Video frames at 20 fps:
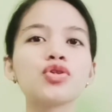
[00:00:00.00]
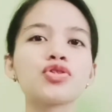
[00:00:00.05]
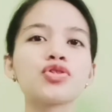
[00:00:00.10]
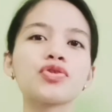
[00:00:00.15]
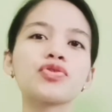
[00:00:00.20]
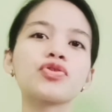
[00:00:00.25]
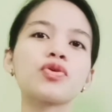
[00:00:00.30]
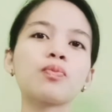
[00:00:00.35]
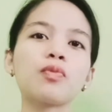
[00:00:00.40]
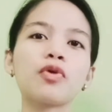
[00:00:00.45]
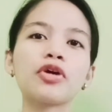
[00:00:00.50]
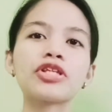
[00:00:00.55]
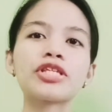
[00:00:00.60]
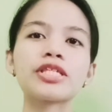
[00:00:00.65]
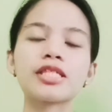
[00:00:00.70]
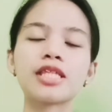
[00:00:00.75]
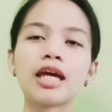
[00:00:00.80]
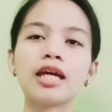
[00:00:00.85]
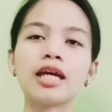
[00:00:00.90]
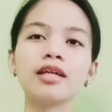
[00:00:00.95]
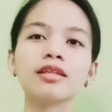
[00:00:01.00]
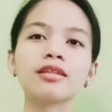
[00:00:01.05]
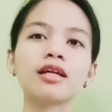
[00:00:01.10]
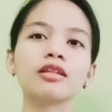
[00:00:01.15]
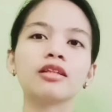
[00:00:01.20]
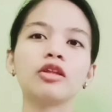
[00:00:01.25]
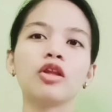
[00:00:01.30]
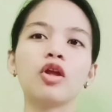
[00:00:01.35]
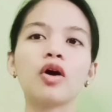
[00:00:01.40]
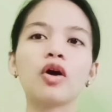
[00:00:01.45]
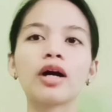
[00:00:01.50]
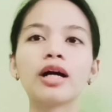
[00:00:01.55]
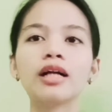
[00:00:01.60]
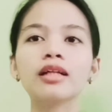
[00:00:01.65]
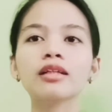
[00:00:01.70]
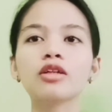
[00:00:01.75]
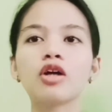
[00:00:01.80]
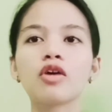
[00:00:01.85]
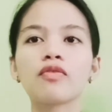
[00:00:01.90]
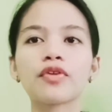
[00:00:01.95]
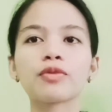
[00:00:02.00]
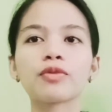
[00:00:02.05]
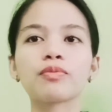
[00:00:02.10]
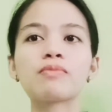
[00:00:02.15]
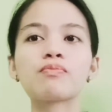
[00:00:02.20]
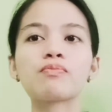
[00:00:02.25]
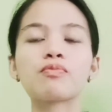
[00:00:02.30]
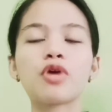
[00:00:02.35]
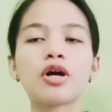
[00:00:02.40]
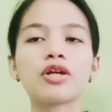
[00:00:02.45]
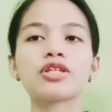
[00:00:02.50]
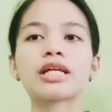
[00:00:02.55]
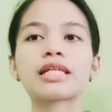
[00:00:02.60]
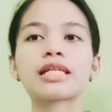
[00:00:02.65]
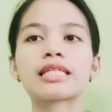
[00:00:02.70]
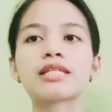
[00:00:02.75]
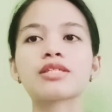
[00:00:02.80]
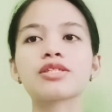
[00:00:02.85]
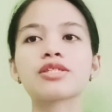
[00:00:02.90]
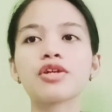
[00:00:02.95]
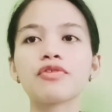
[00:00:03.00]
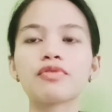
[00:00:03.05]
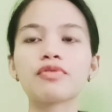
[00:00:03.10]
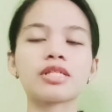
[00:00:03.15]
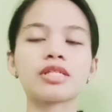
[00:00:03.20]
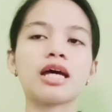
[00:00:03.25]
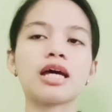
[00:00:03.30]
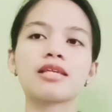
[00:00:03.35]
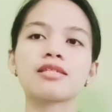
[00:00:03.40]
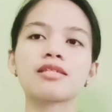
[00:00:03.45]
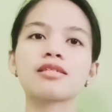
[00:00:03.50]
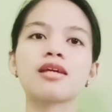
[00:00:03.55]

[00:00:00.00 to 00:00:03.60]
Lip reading: to support state and local government projects and services.